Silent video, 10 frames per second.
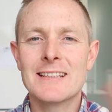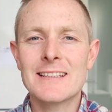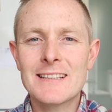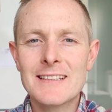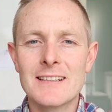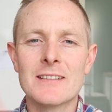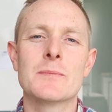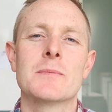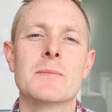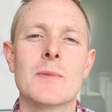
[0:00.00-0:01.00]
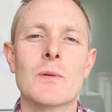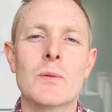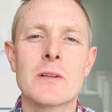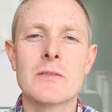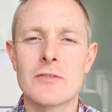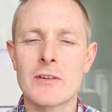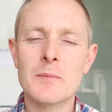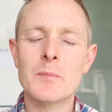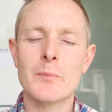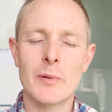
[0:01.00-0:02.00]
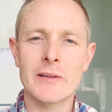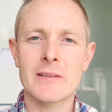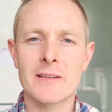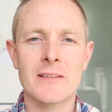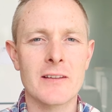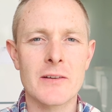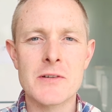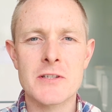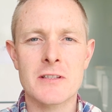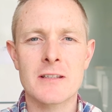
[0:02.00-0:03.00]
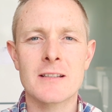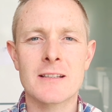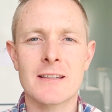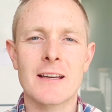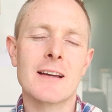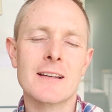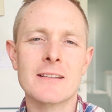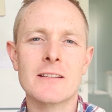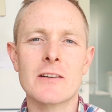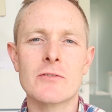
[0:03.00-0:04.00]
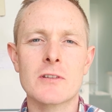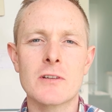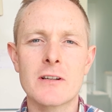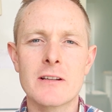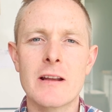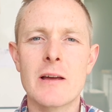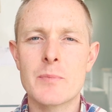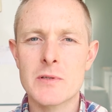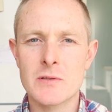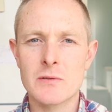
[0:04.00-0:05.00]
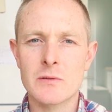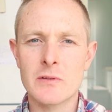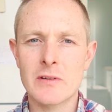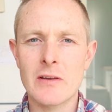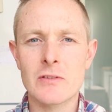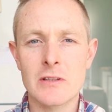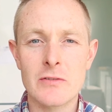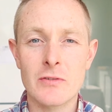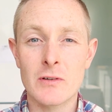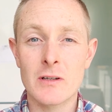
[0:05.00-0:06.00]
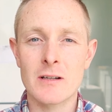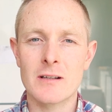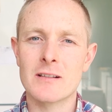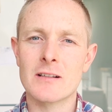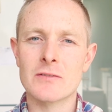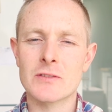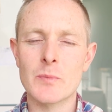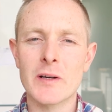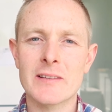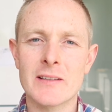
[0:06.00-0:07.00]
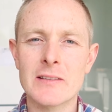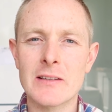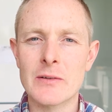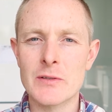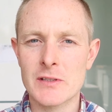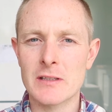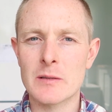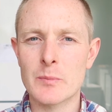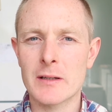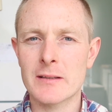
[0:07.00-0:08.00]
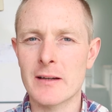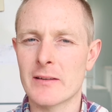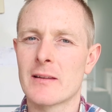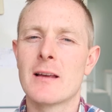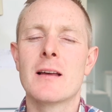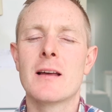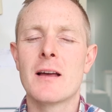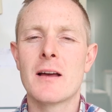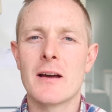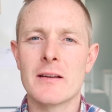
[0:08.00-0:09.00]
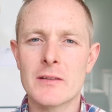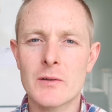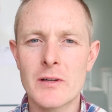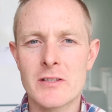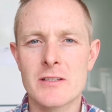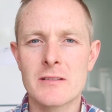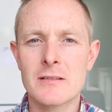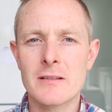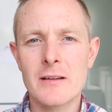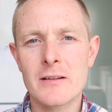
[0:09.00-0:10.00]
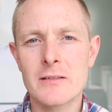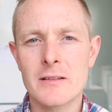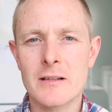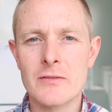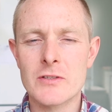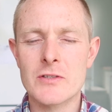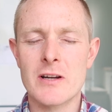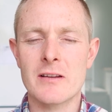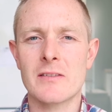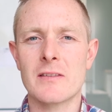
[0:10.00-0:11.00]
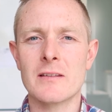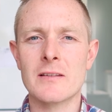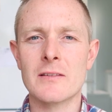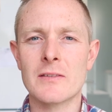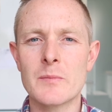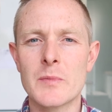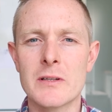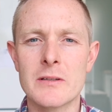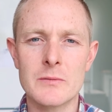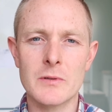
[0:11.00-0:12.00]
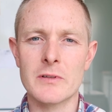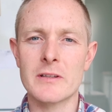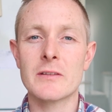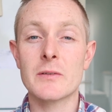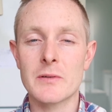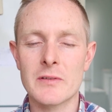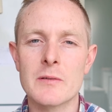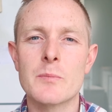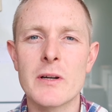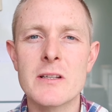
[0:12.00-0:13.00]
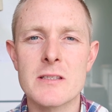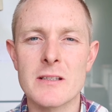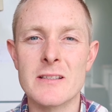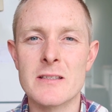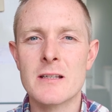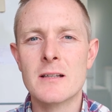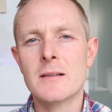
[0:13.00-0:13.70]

Hey, I'm Owen from Bitesize Irish Gaelic, and I've recorded episode 74 of the Bitesize Irish Gaelic podcast. And the question there that I've addressed is somebody wrote into us at Bitesize